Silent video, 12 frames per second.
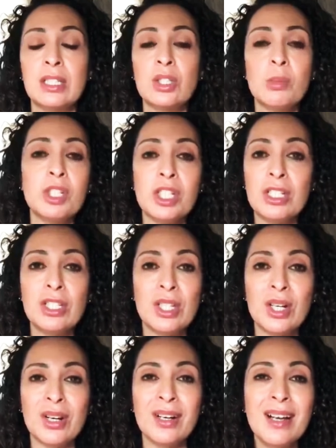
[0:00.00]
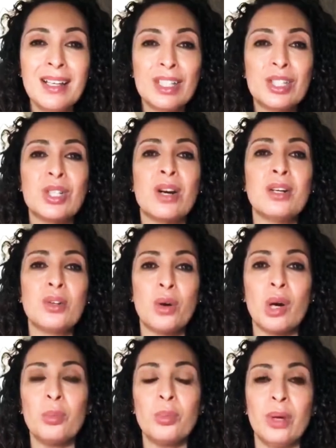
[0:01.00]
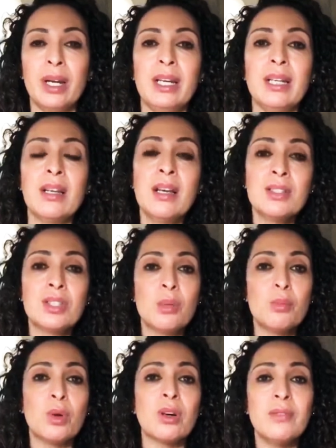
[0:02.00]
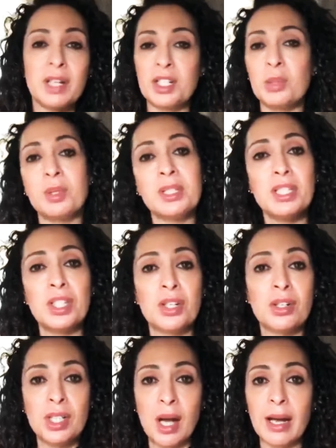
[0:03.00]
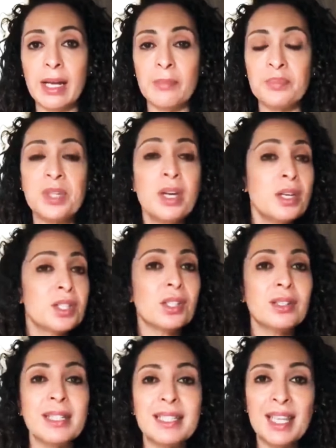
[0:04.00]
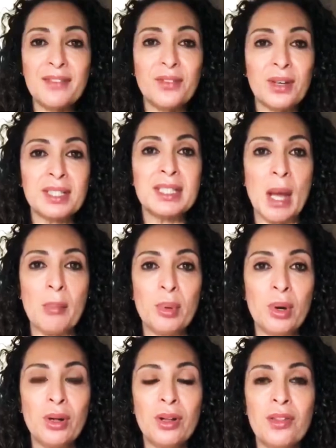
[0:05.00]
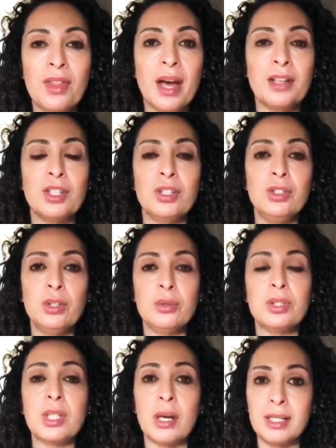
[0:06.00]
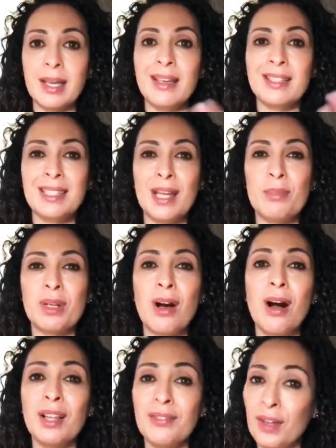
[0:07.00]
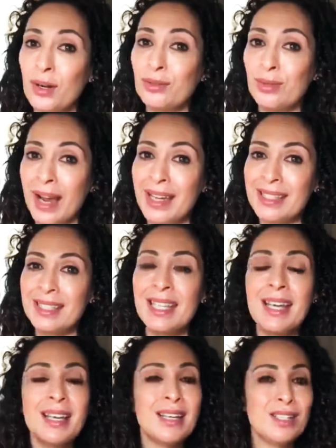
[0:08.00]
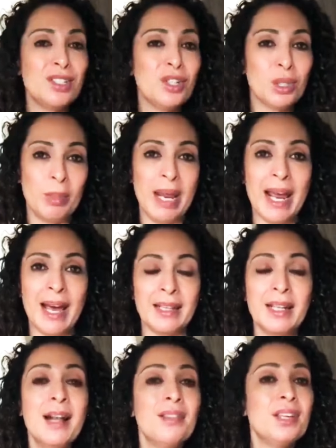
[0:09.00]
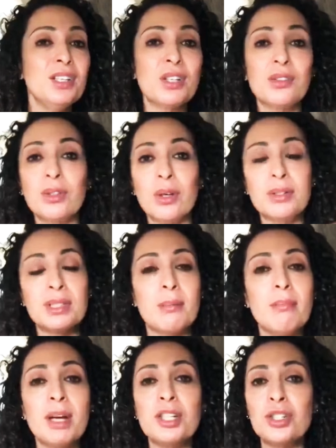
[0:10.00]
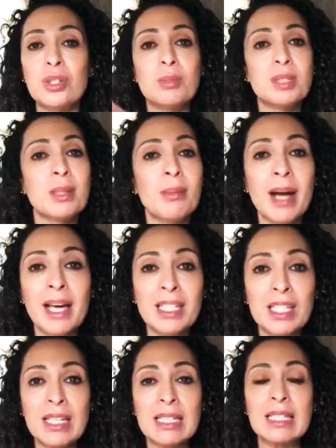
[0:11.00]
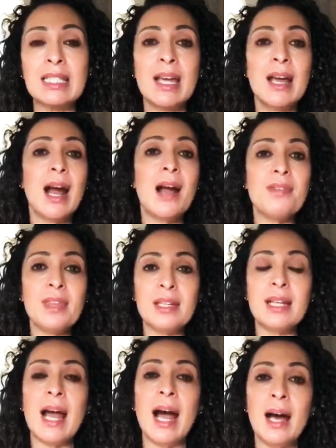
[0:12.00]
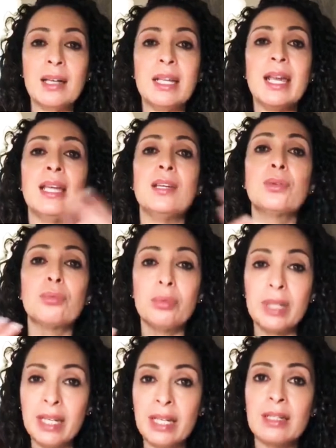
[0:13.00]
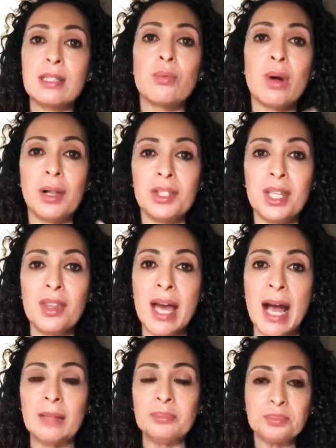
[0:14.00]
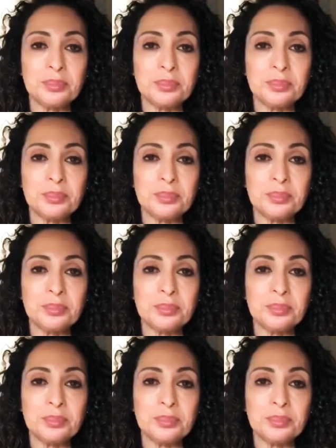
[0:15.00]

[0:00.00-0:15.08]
so much easier to start incorporating some more vegetables into your diet. So let's say, for example, that you saute some cauliflower rice into your pan. Then you can throw in some mushrooms, some onions, and then add a green as well to that,